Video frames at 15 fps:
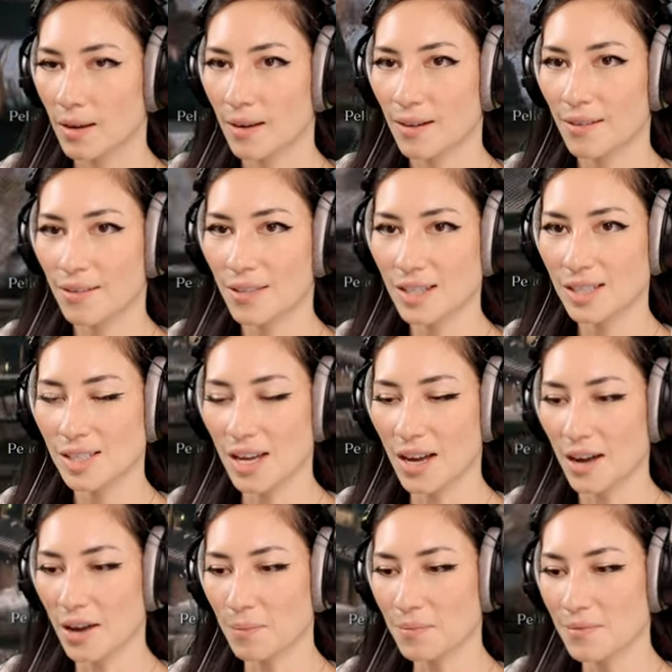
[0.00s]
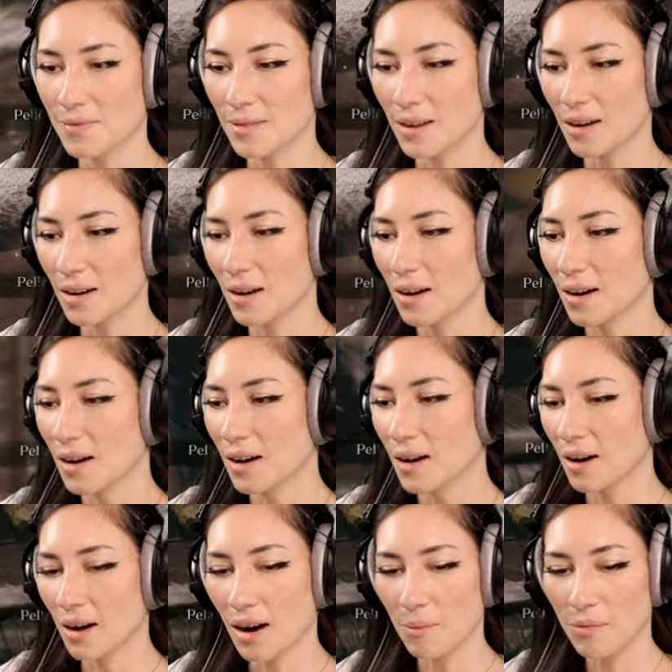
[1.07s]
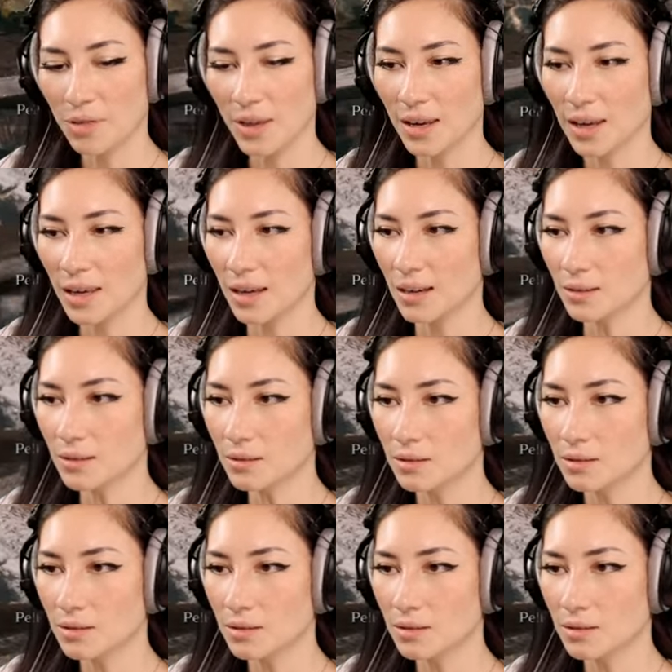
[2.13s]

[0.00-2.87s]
This time... I'm thinking...